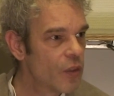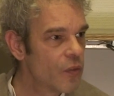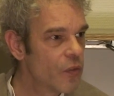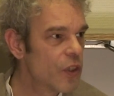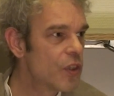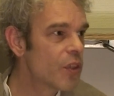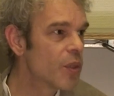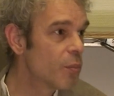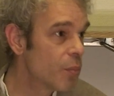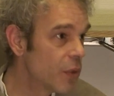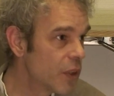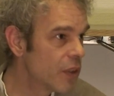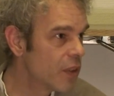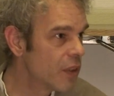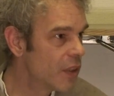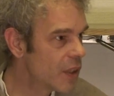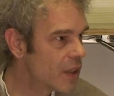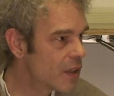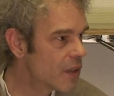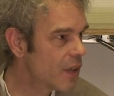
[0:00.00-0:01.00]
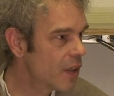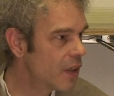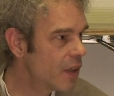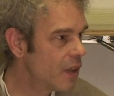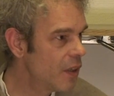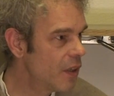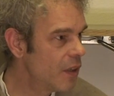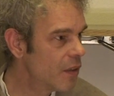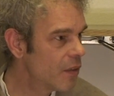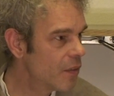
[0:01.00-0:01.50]
discipline, let's
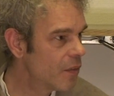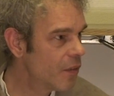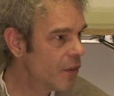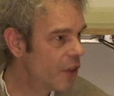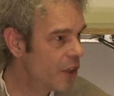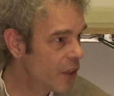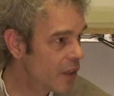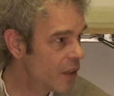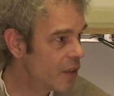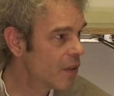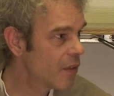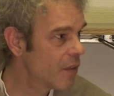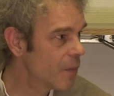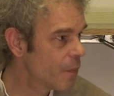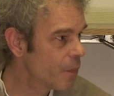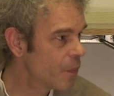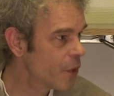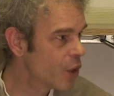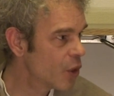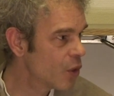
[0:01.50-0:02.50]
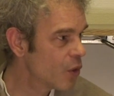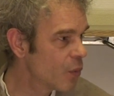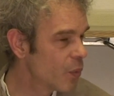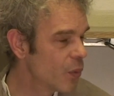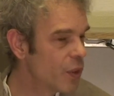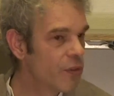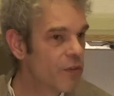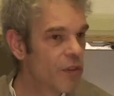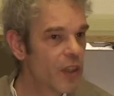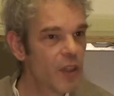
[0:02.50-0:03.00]
say, there,
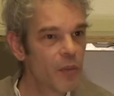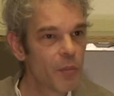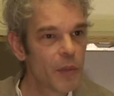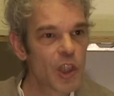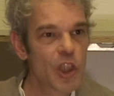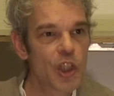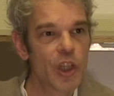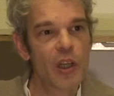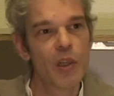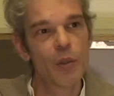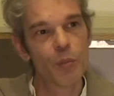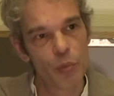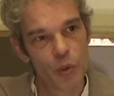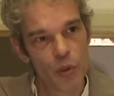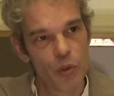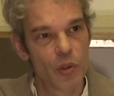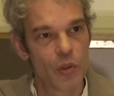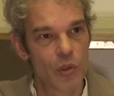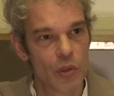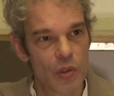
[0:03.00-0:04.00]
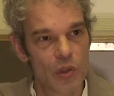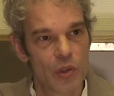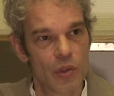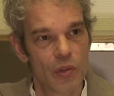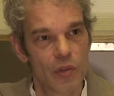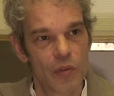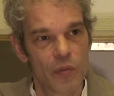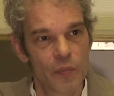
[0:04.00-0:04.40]
will very much help you also